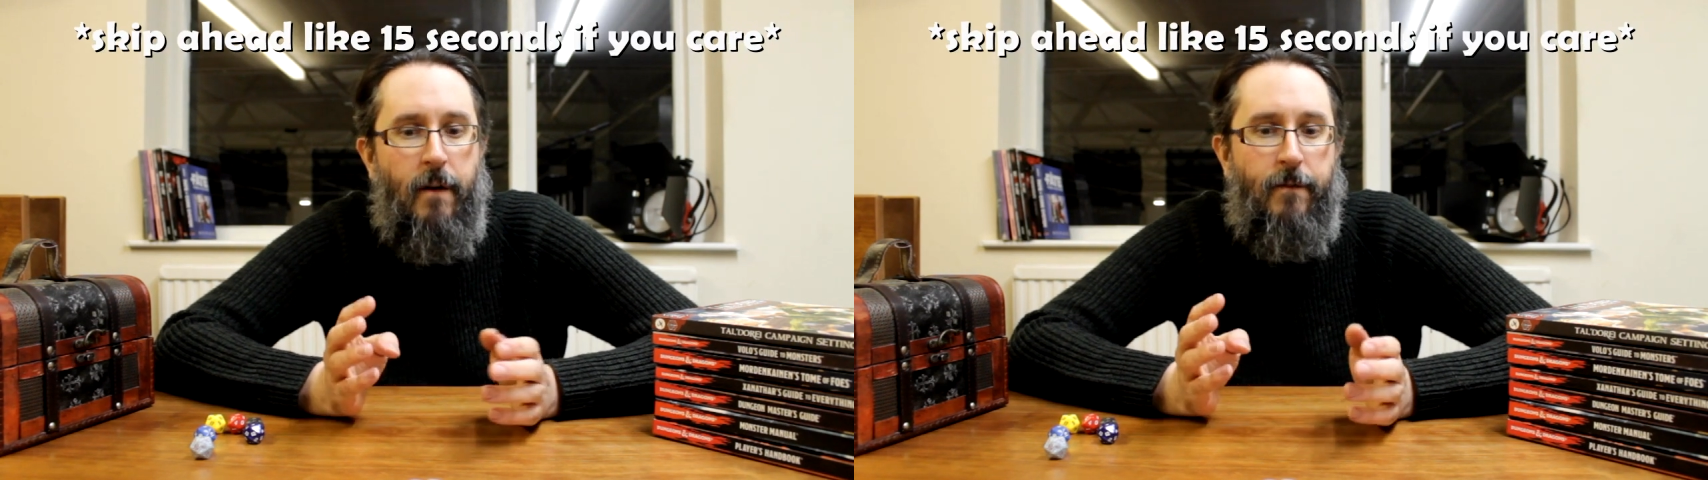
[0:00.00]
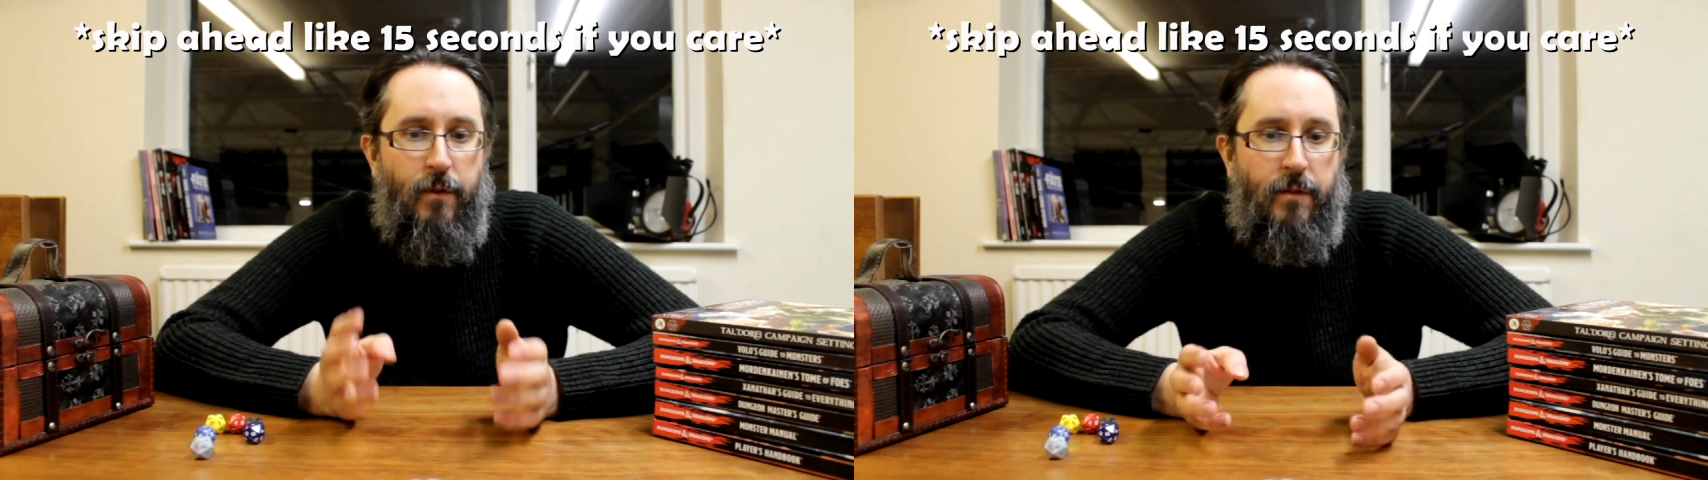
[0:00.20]

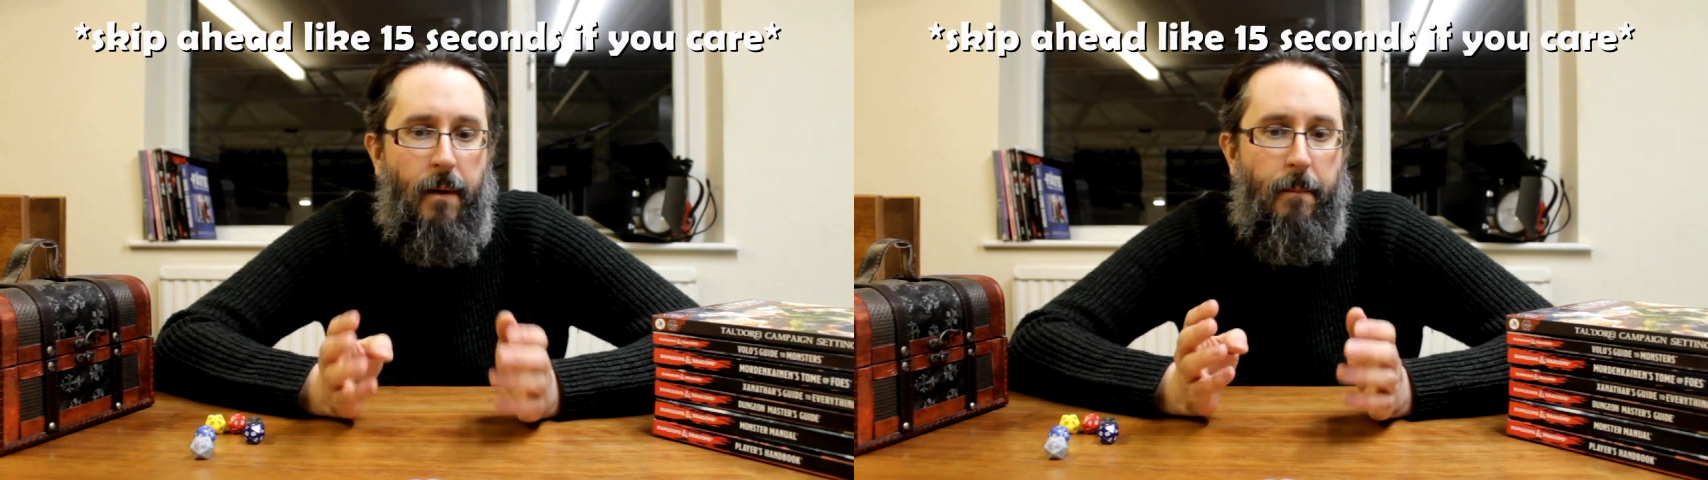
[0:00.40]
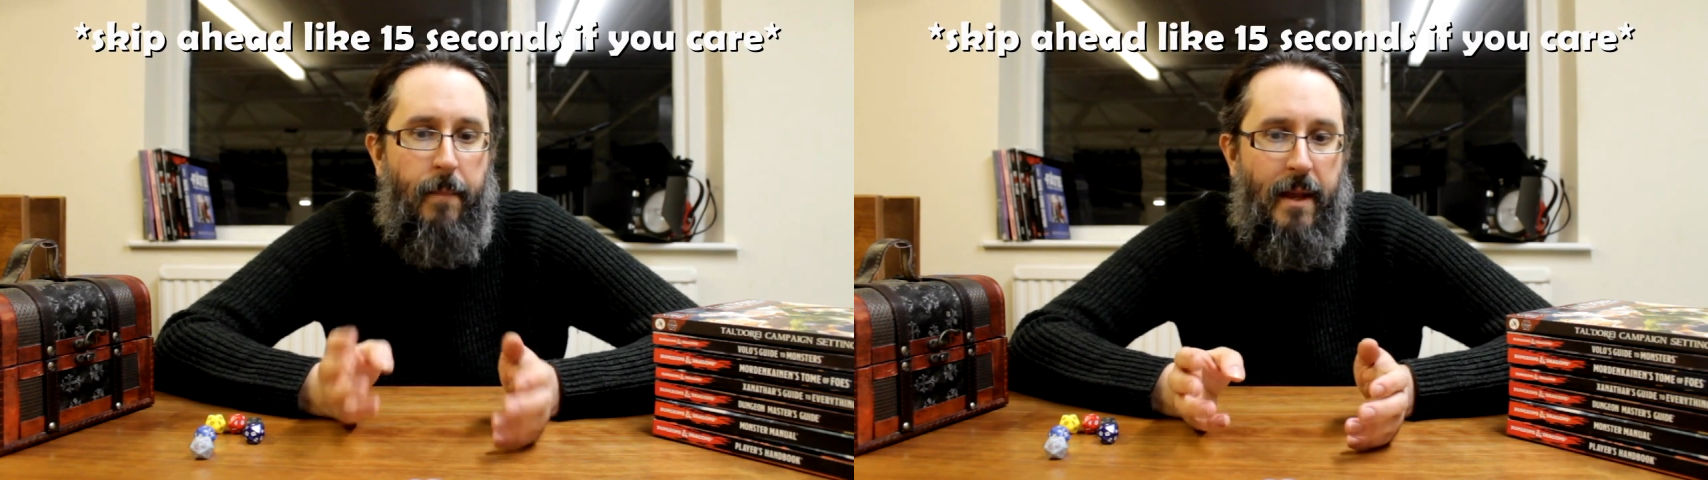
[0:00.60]
for
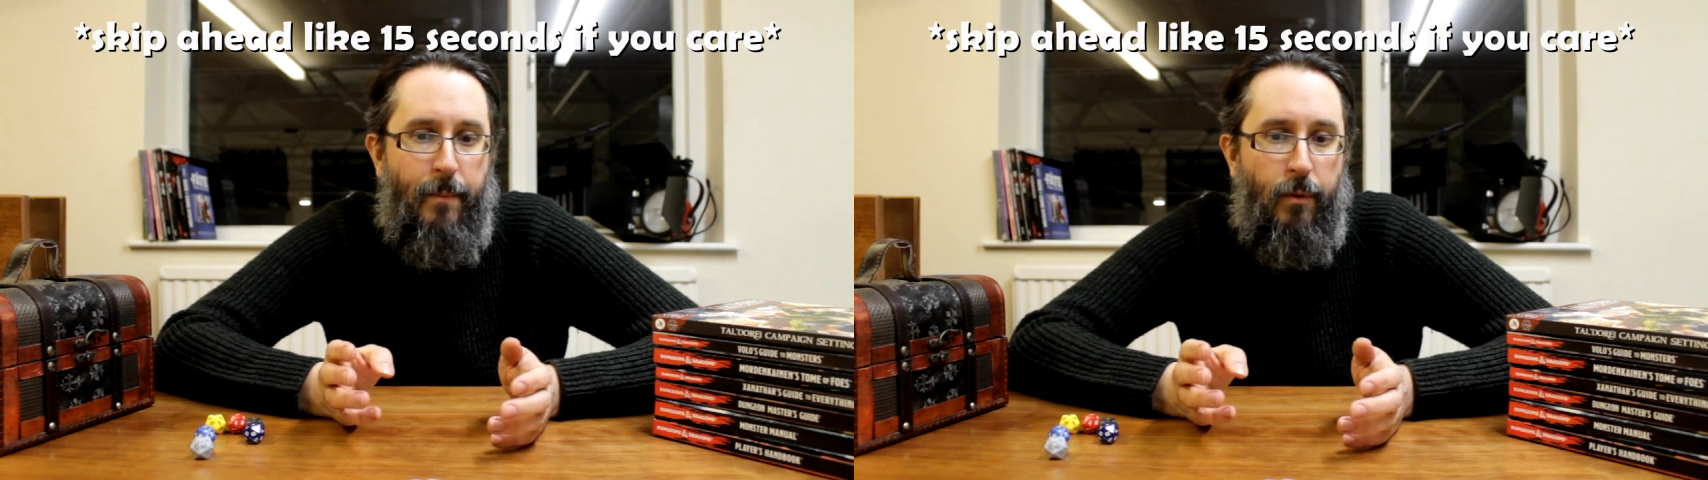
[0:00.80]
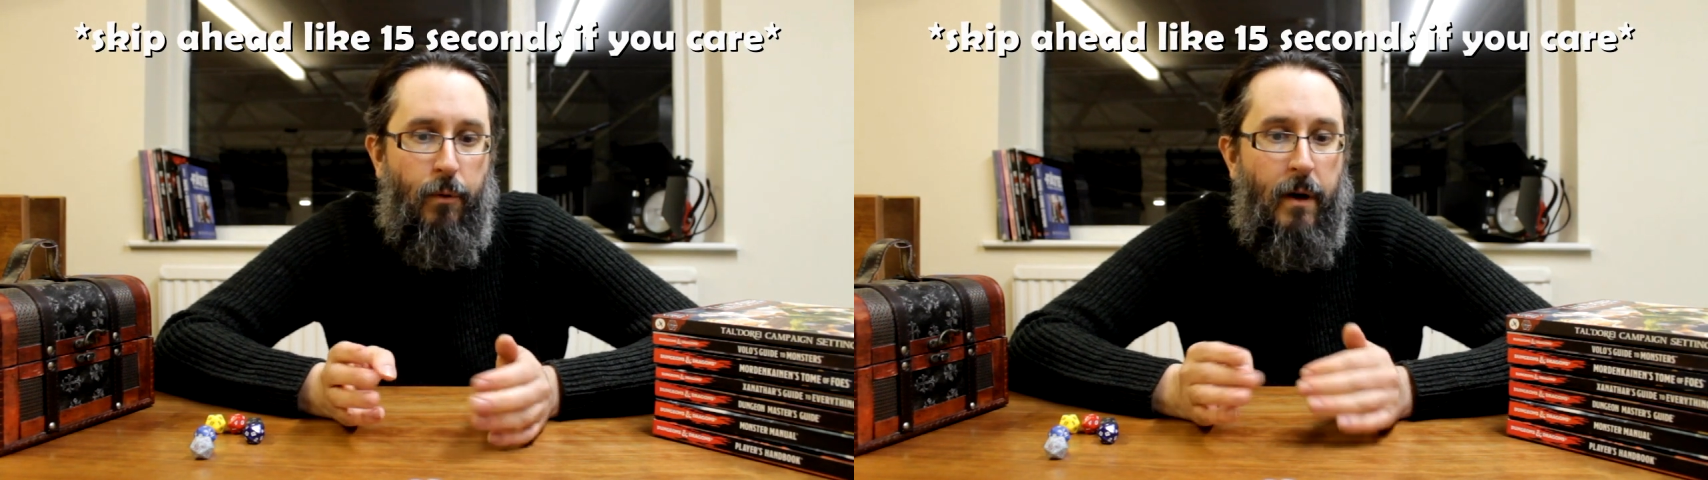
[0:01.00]
some
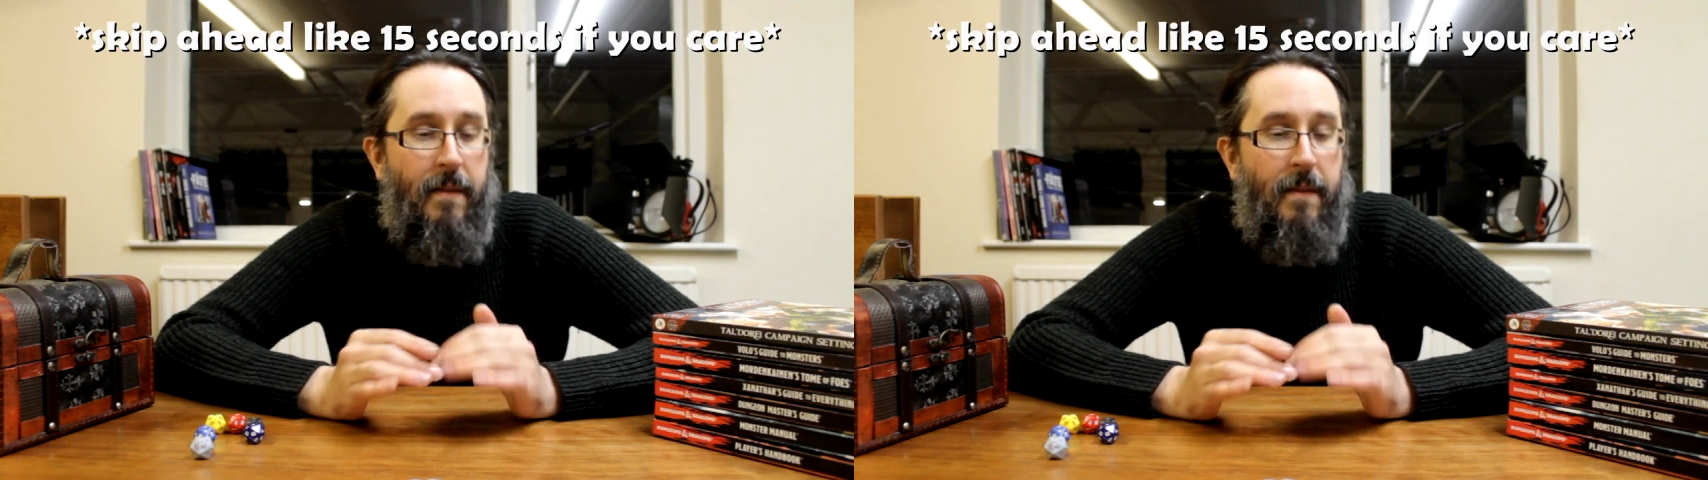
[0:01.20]
people.